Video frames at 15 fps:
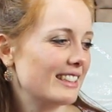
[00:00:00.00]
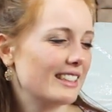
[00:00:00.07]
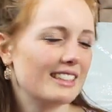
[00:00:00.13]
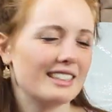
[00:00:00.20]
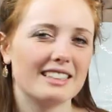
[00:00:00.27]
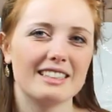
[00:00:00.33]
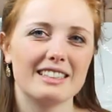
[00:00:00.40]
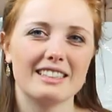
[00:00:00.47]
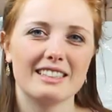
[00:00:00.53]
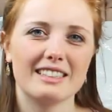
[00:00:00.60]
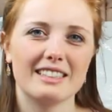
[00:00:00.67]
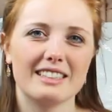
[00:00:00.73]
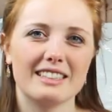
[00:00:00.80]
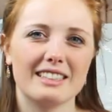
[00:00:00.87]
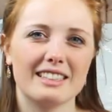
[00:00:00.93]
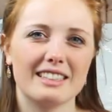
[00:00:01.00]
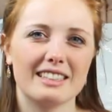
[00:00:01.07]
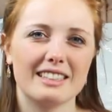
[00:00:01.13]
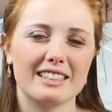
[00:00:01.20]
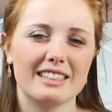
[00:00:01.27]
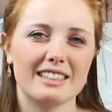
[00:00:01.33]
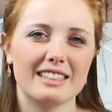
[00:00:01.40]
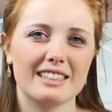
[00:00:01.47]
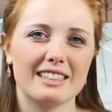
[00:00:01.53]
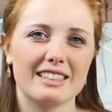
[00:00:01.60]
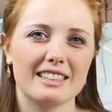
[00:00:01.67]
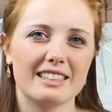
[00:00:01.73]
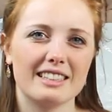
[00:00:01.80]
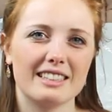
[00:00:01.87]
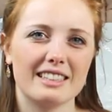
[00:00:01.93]

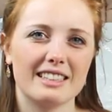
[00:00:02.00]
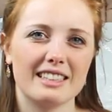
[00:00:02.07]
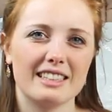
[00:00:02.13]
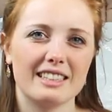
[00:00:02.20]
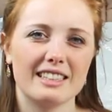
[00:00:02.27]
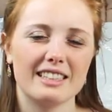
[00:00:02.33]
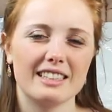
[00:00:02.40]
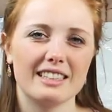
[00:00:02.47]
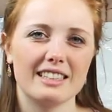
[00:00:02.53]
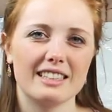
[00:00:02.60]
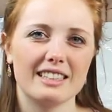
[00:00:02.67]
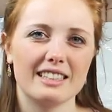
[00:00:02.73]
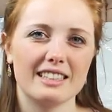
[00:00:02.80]
(not speaking)